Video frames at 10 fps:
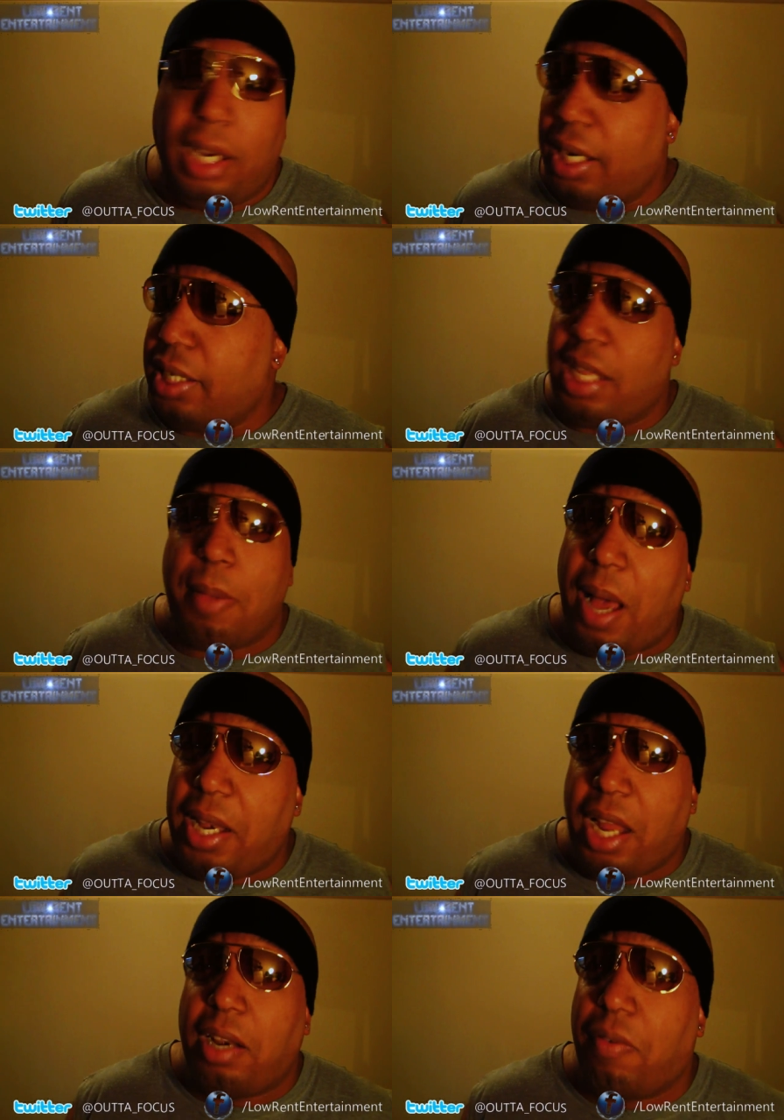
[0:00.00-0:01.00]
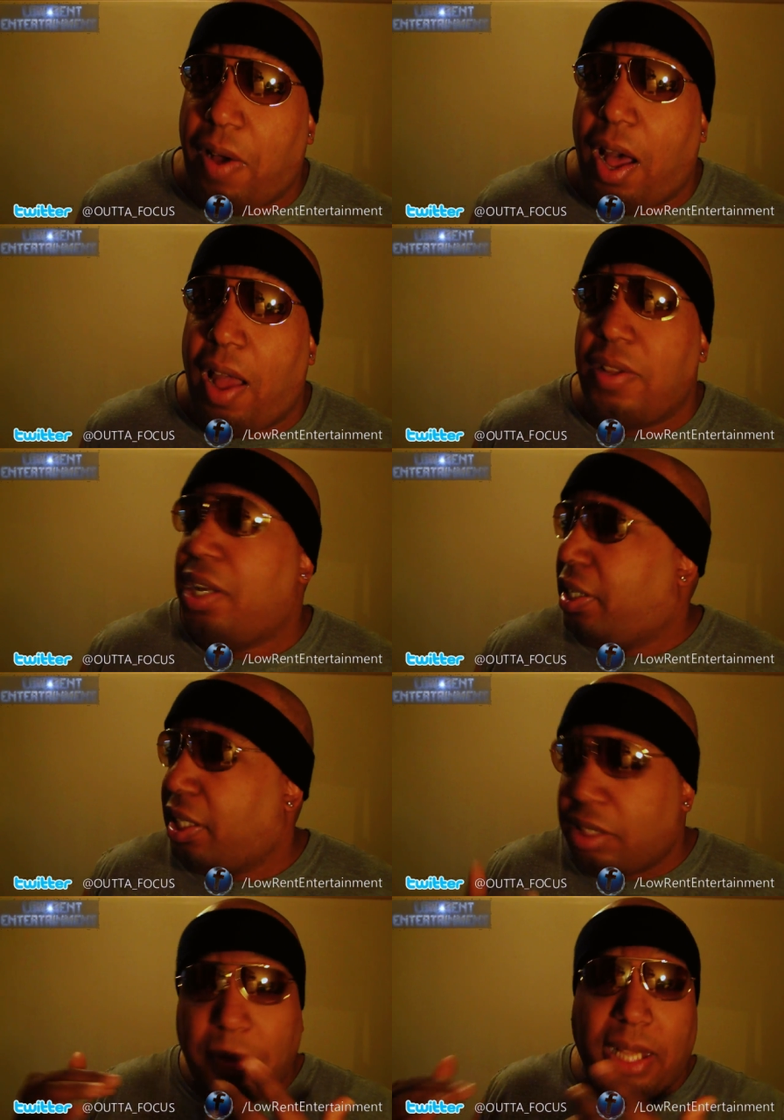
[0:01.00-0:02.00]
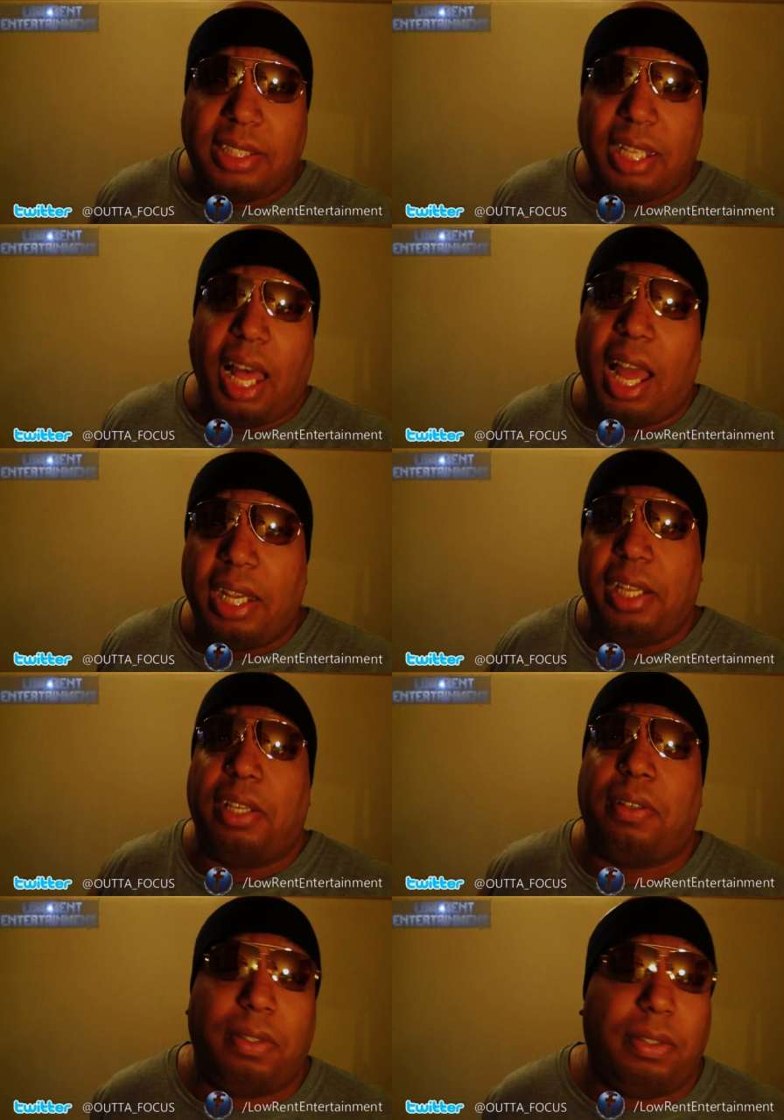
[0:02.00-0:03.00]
this ain't my 9-to-5. This is my side deal.